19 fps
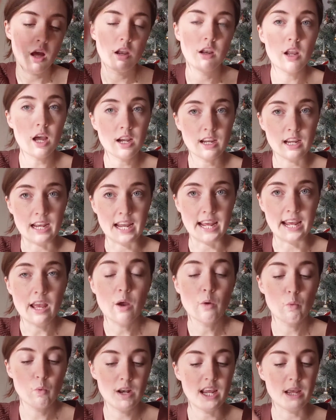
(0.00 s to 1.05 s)
Luckily,
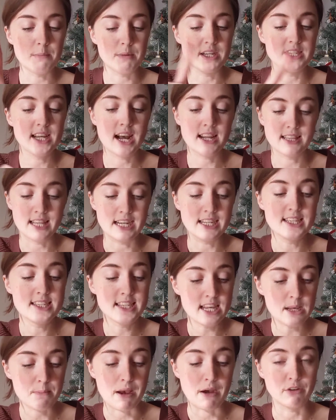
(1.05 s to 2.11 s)
William had had that
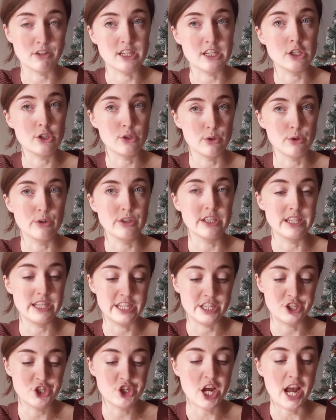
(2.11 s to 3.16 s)
seatbelt installed in
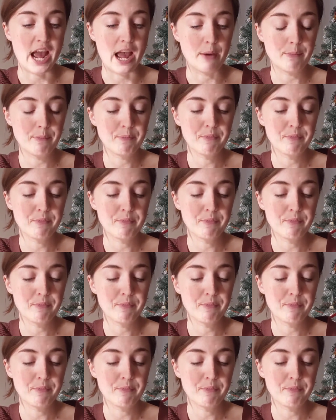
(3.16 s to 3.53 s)
his chair,